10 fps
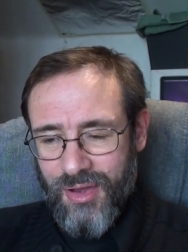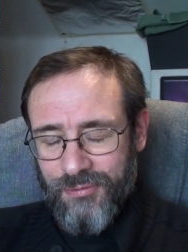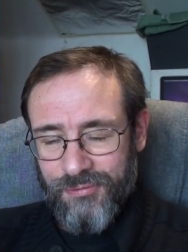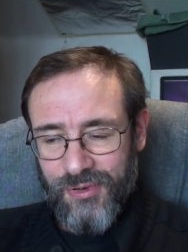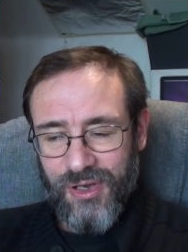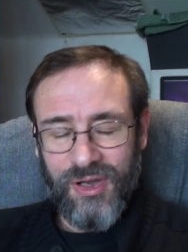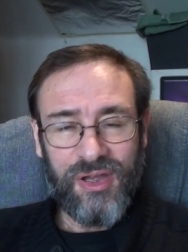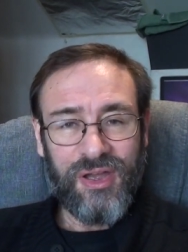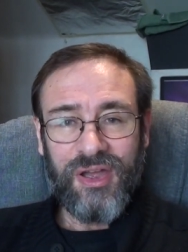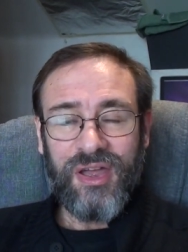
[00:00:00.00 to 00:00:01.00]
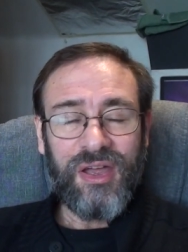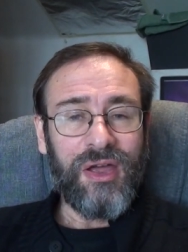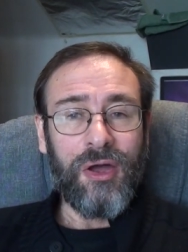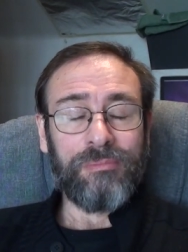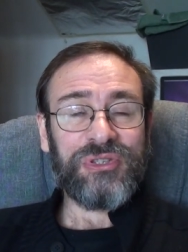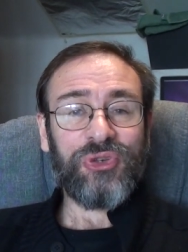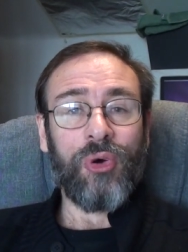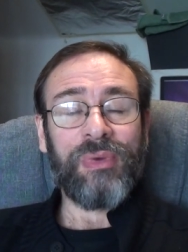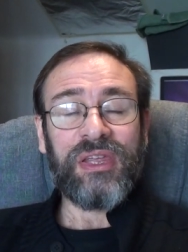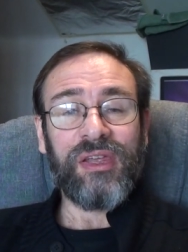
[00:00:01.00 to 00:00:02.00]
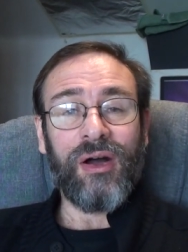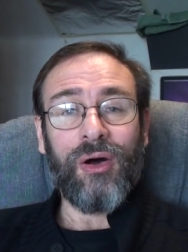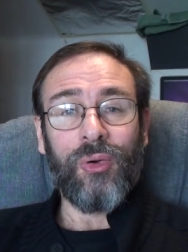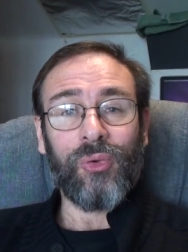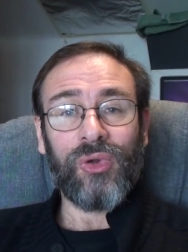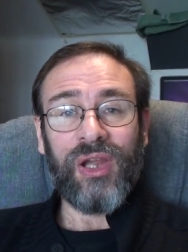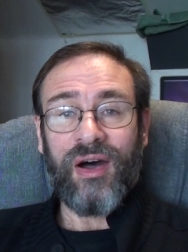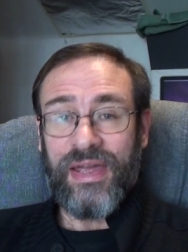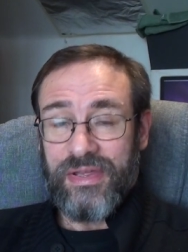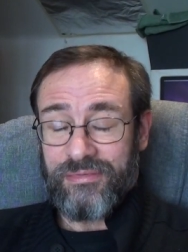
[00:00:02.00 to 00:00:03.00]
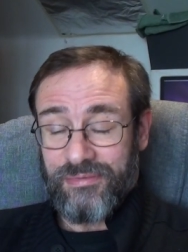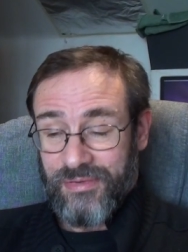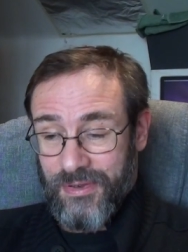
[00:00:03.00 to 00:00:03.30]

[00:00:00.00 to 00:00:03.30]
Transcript: for absorbing your whole life.